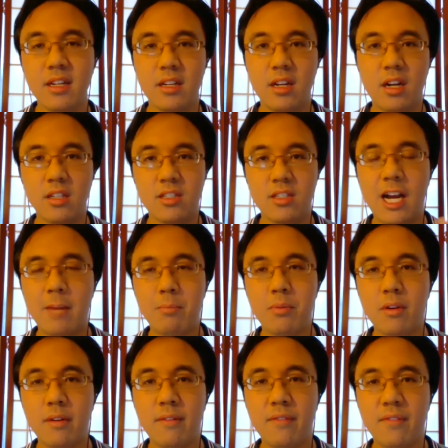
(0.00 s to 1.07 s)
on top
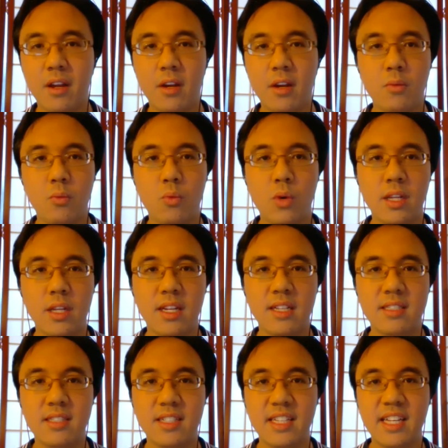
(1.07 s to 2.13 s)
of what
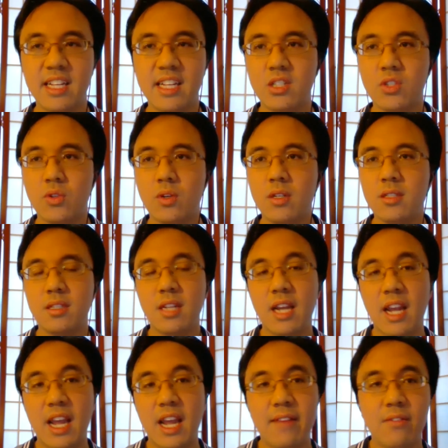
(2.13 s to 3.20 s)
Sagi and George
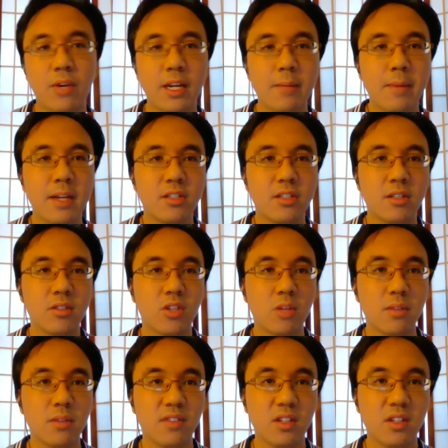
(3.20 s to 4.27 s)
have already mentioned in
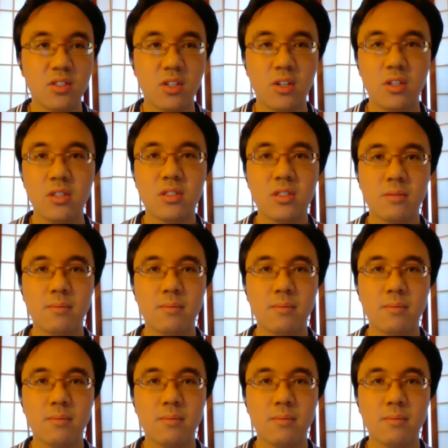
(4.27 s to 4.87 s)
terms of concerns?